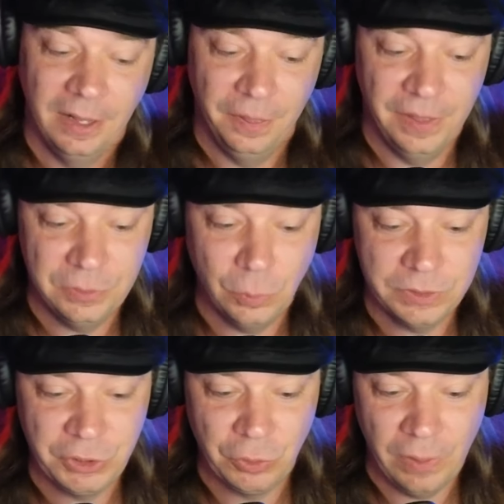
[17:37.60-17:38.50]
This was
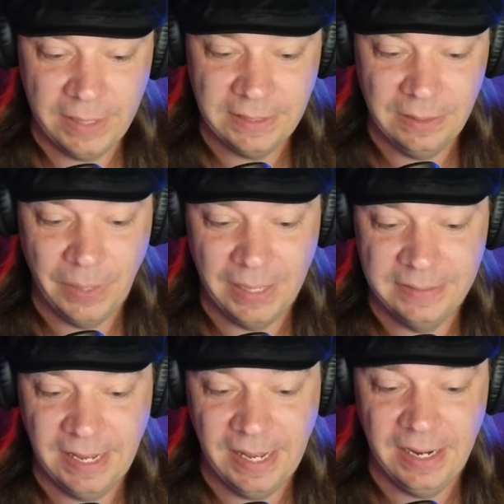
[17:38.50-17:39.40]
directed by
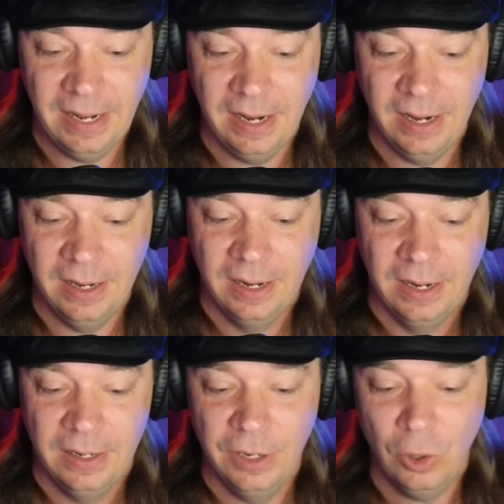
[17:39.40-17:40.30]
Ted
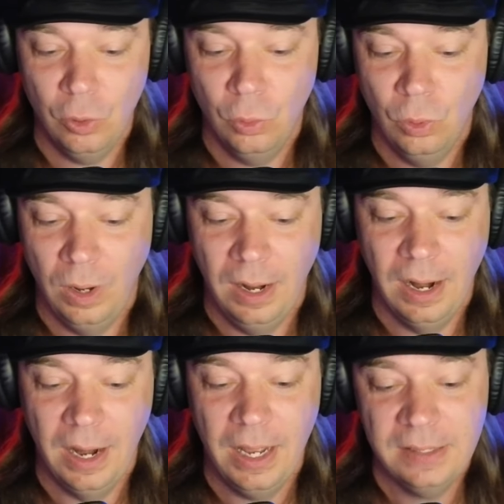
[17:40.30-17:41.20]

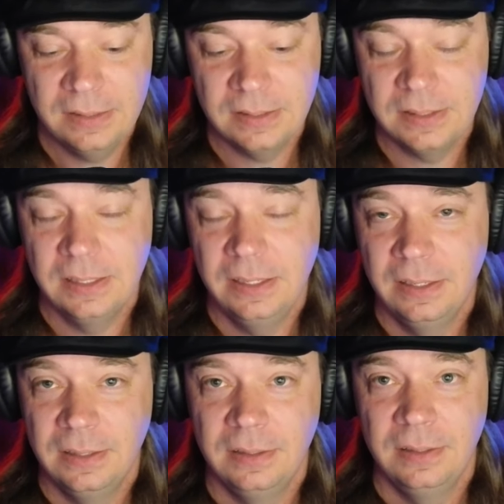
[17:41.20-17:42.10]
Nicholas,
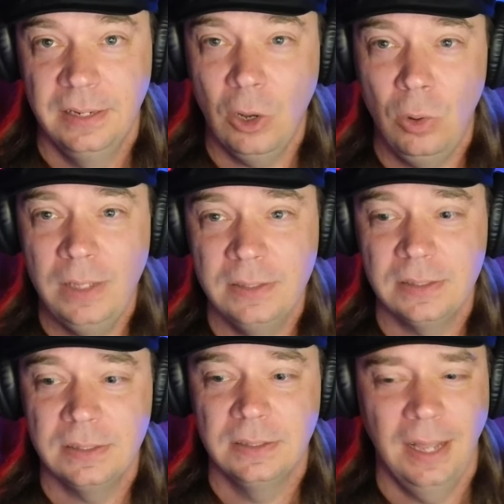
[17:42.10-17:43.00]
I
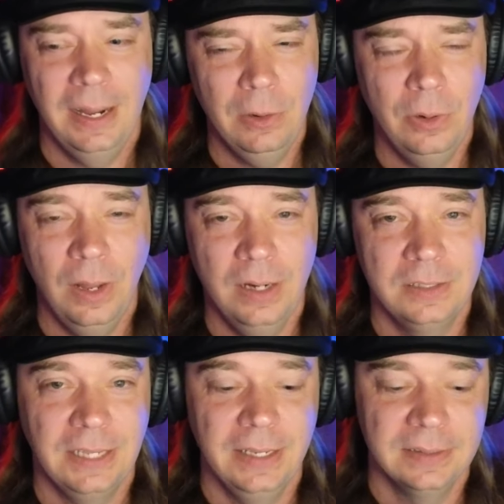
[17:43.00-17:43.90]
don't know how to
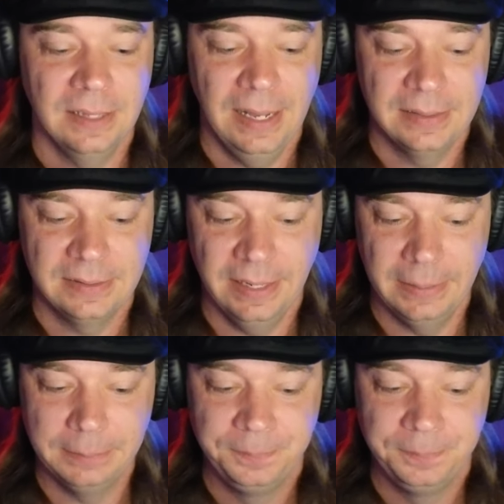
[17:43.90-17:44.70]
say his last name.